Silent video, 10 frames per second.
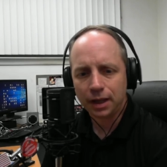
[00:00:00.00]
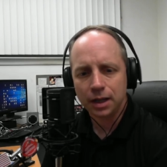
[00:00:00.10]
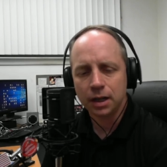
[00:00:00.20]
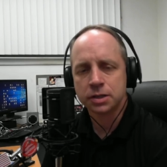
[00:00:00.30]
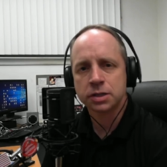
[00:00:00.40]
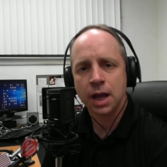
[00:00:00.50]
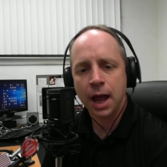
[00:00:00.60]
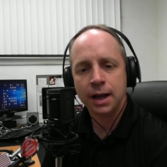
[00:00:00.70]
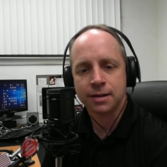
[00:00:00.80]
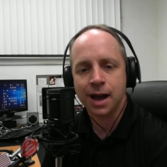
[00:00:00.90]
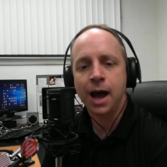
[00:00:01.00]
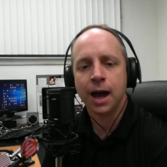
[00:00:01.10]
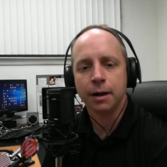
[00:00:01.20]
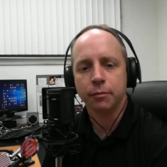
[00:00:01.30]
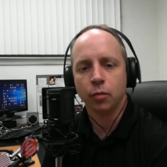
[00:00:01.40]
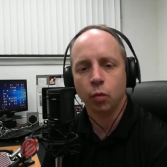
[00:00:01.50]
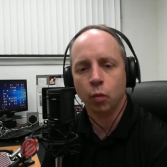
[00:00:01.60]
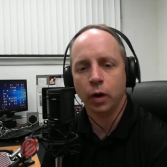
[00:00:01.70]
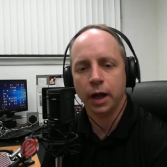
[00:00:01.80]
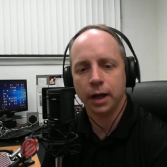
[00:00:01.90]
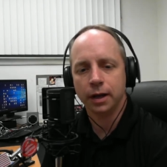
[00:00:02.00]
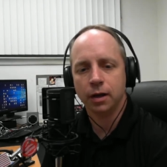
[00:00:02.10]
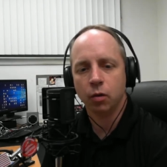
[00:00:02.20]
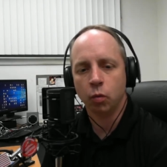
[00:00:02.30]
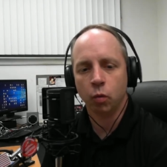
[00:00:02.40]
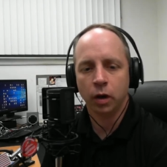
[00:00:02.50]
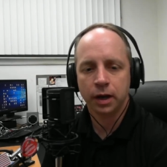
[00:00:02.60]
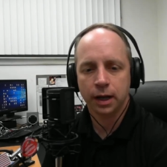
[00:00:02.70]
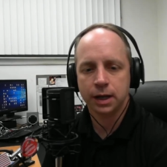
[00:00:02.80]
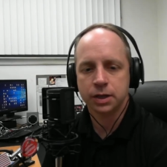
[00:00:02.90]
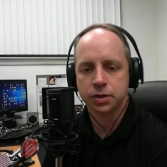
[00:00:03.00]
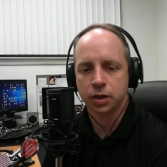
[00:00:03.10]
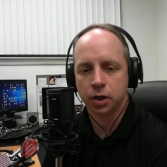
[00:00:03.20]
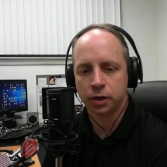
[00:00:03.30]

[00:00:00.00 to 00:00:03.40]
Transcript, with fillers: a sad time when what is a,